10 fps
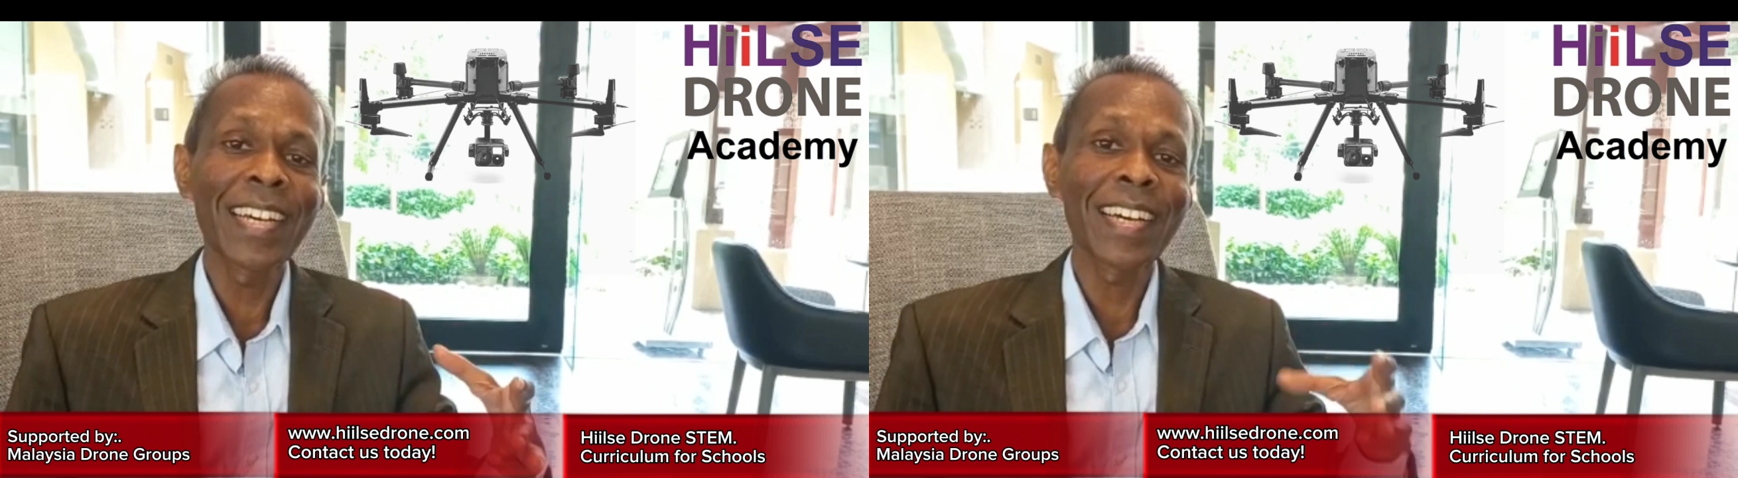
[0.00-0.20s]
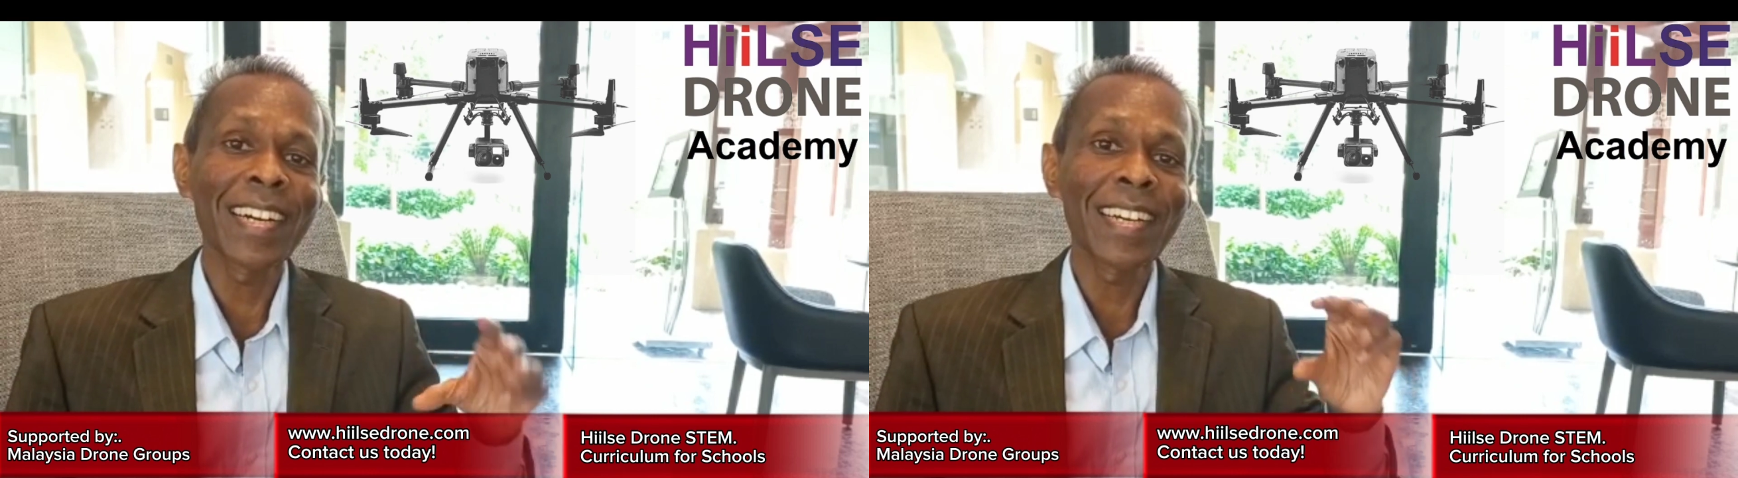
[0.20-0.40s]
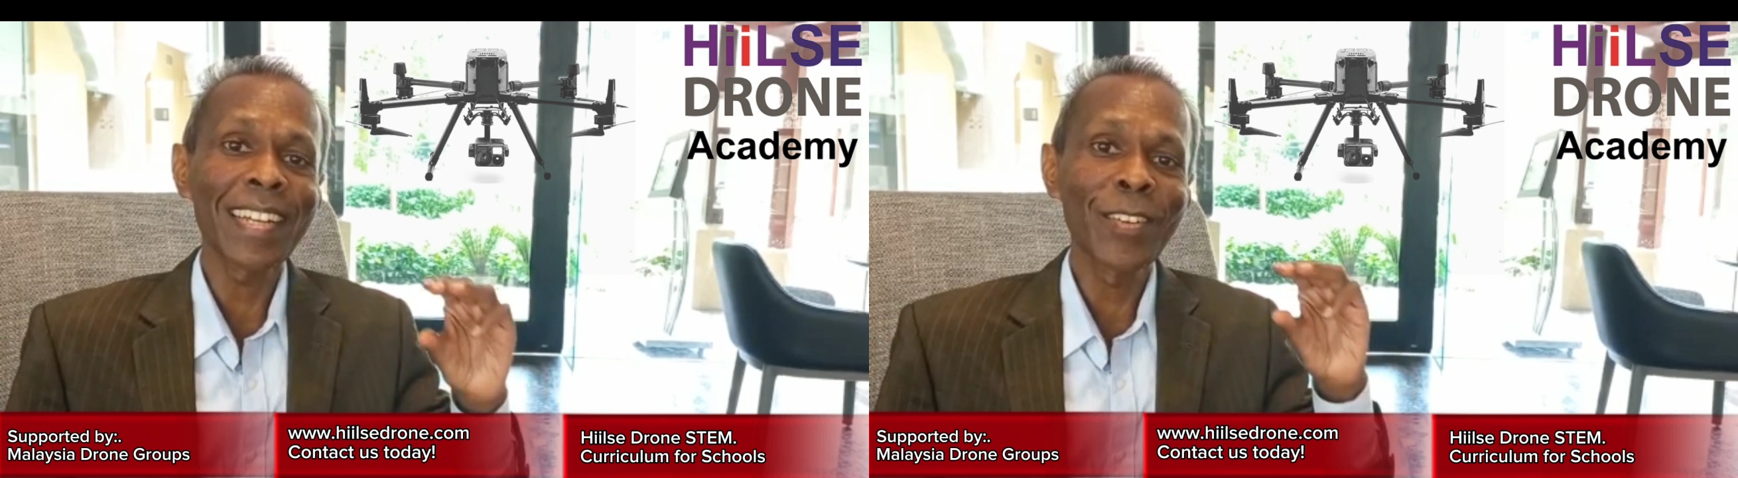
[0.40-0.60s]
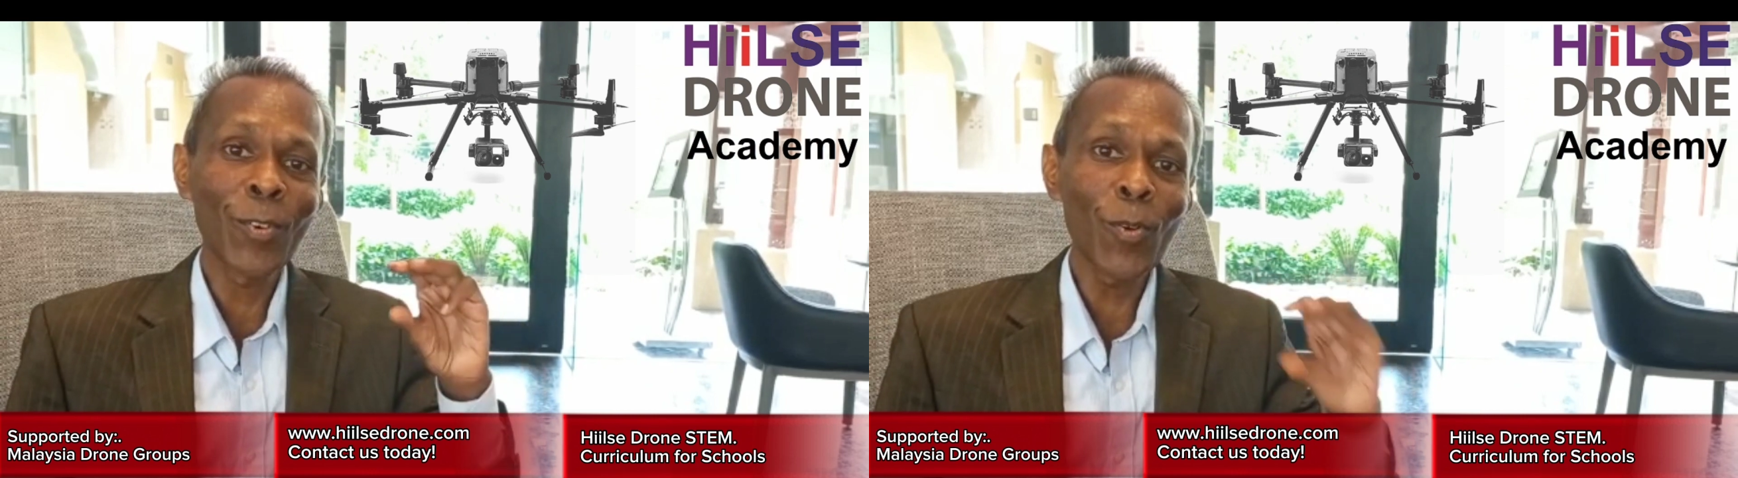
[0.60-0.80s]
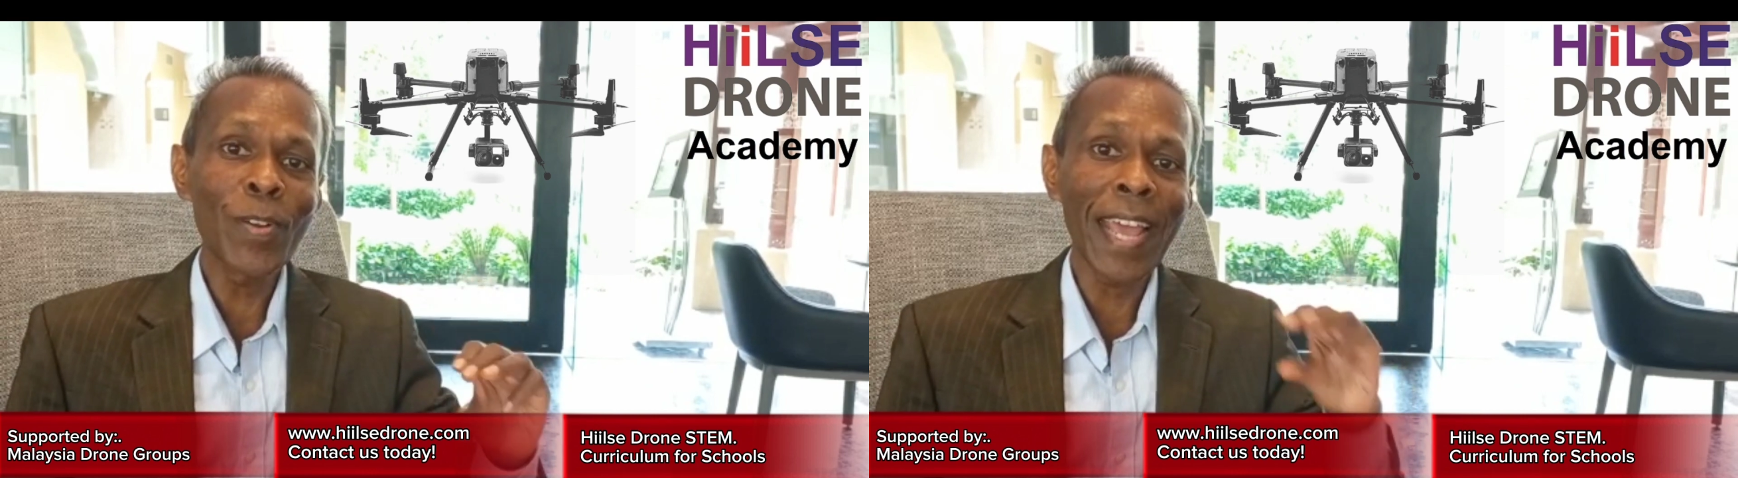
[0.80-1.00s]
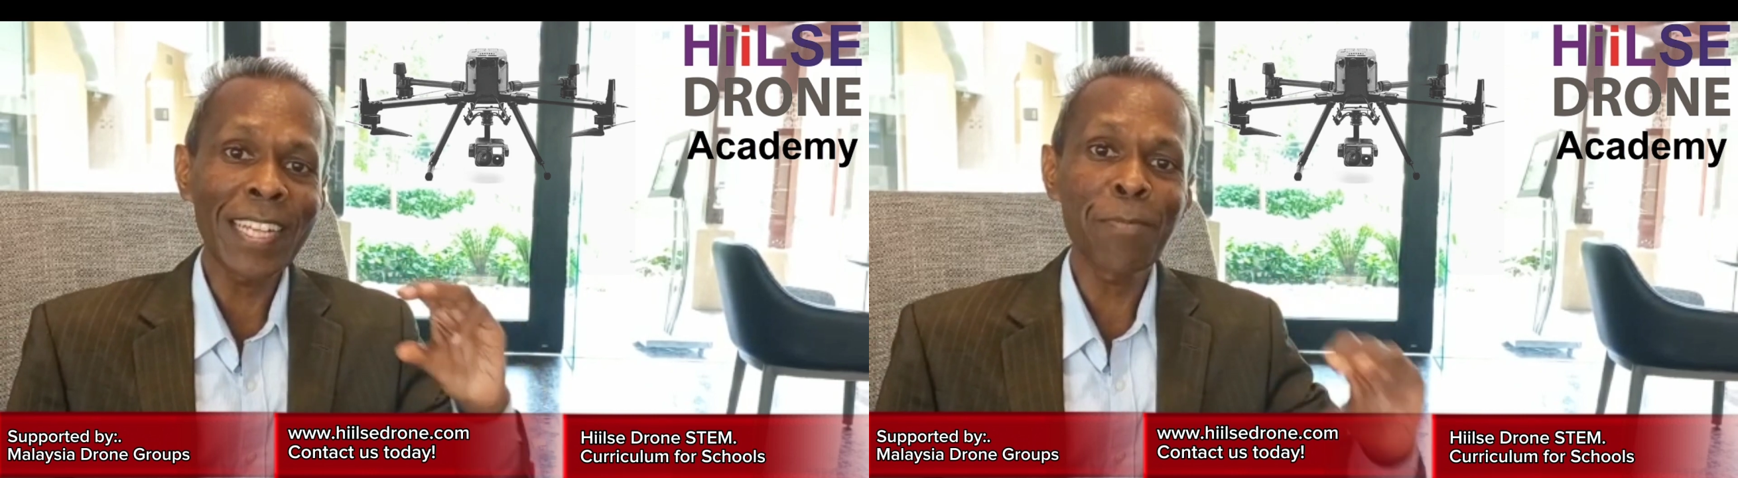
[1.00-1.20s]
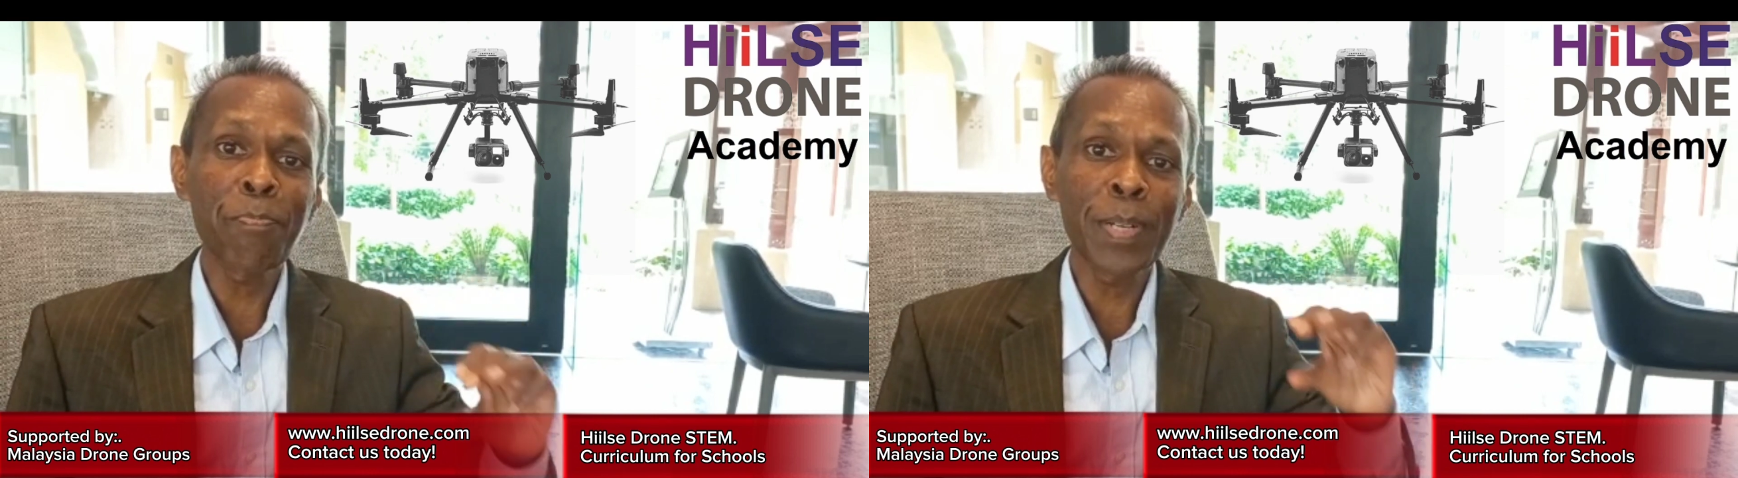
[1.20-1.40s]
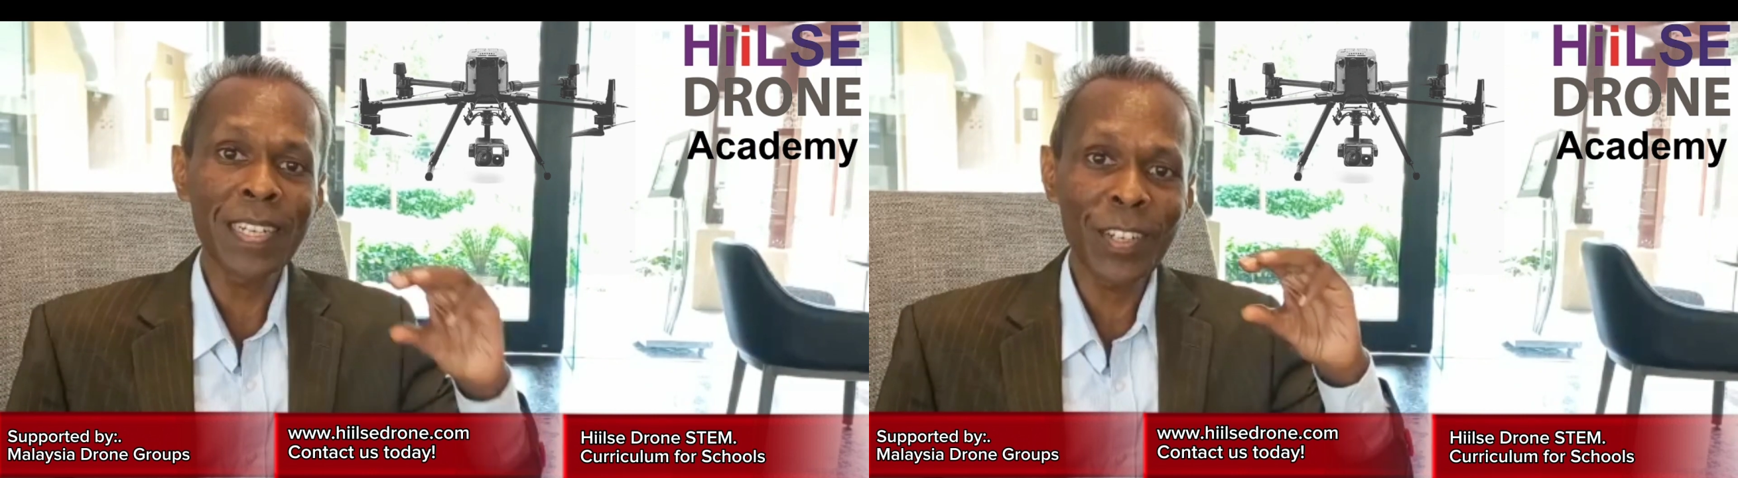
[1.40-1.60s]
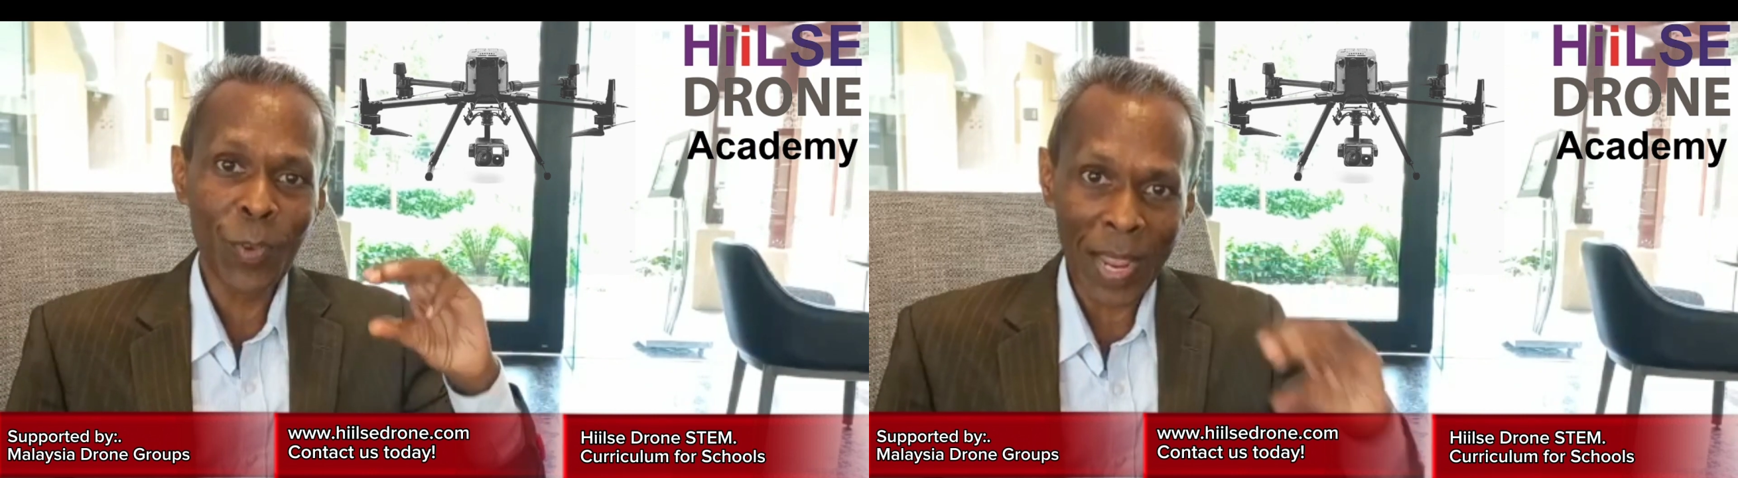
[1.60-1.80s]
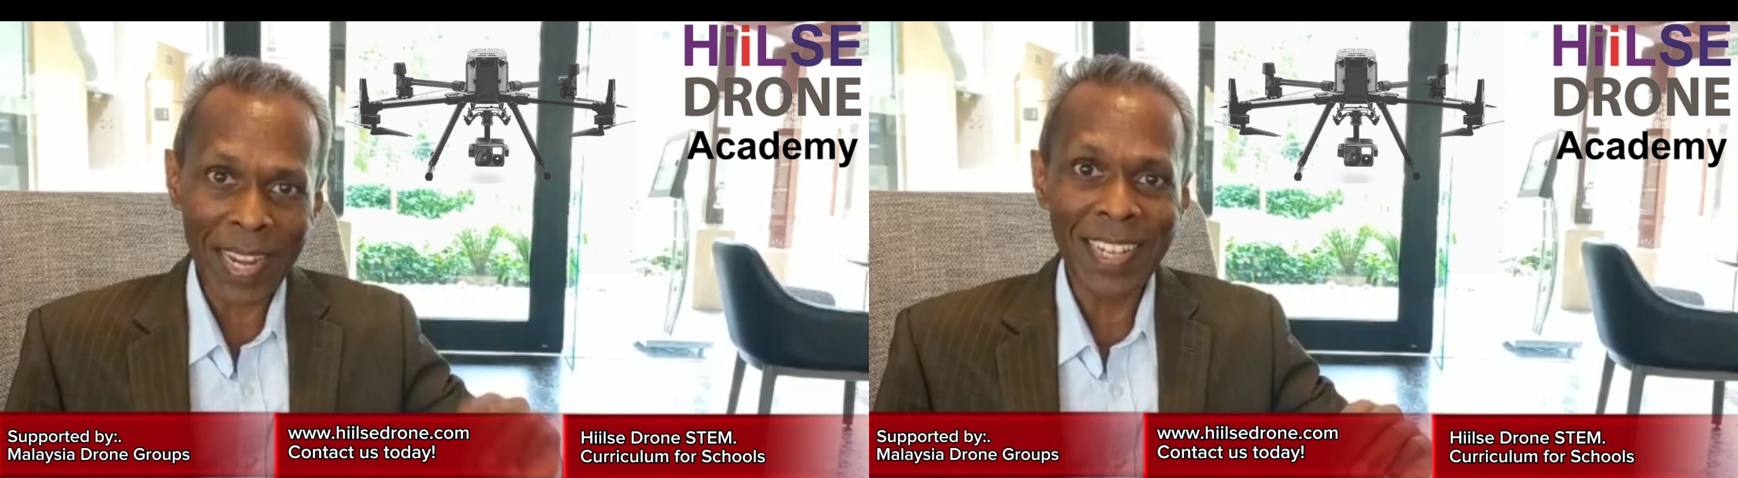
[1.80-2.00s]
a drone expert
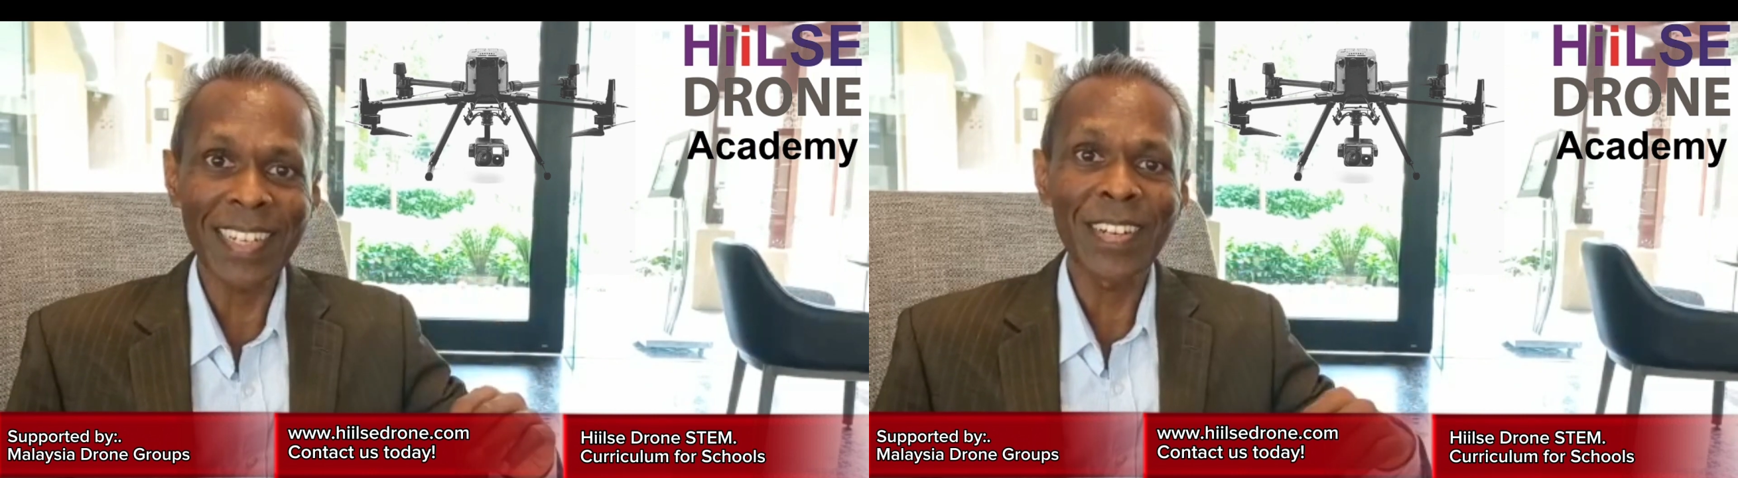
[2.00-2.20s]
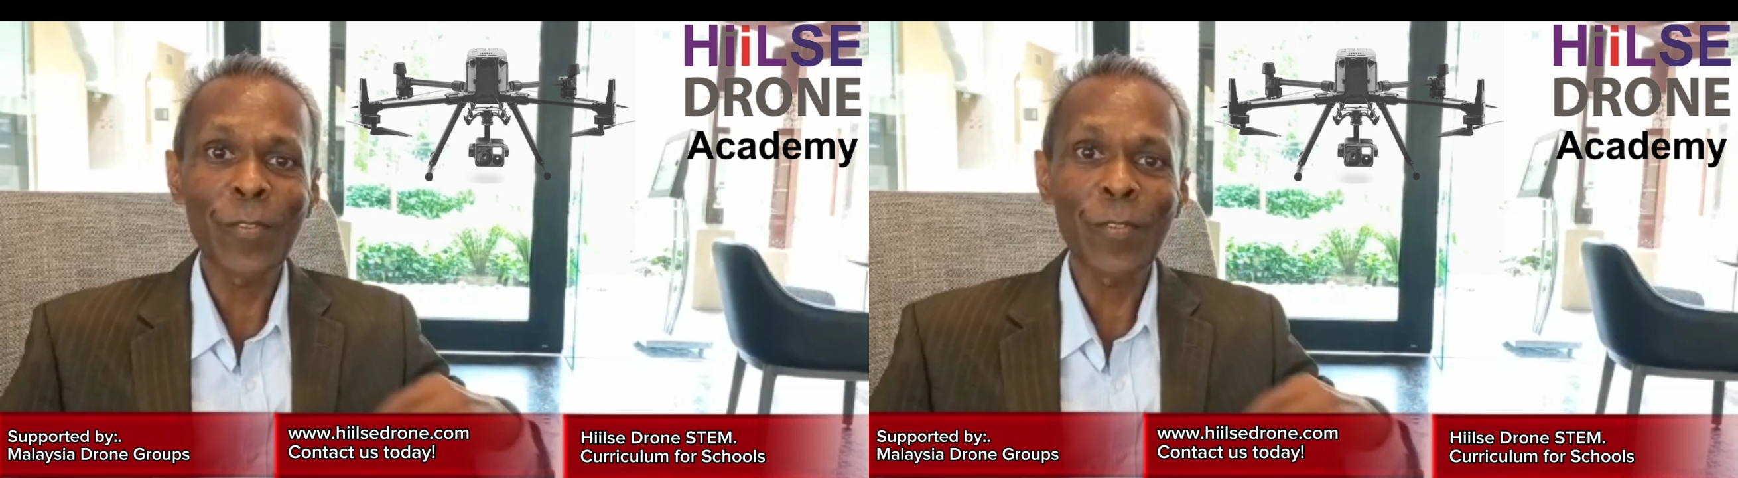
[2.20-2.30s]
trainer